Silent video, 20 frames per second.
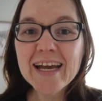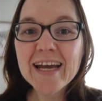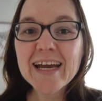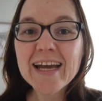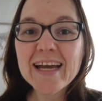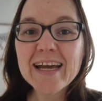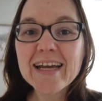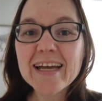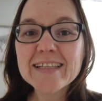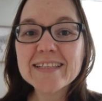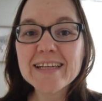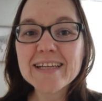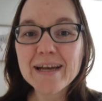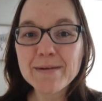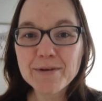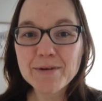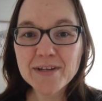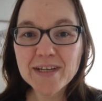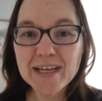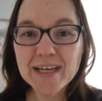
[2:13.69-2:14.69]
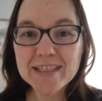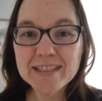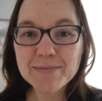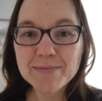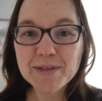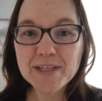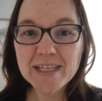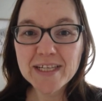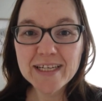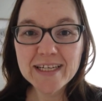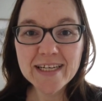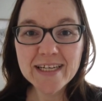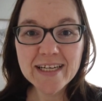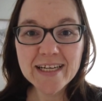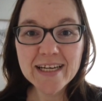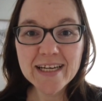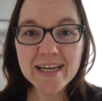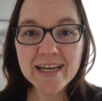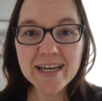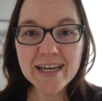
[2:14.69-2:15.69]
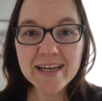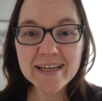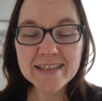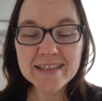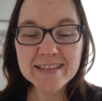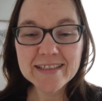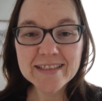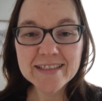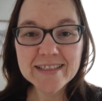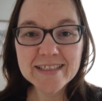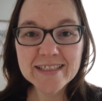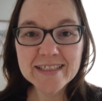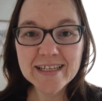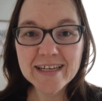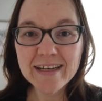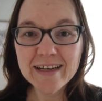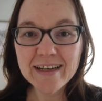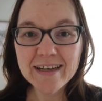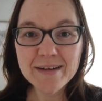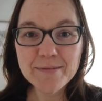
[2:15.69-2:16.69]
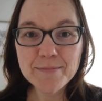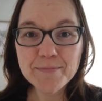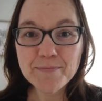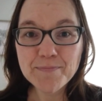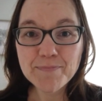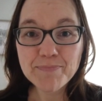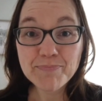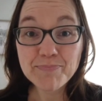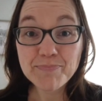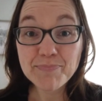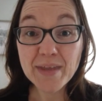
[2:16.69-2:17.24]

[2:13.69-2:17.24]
And I'm gonna get some cleaning and um,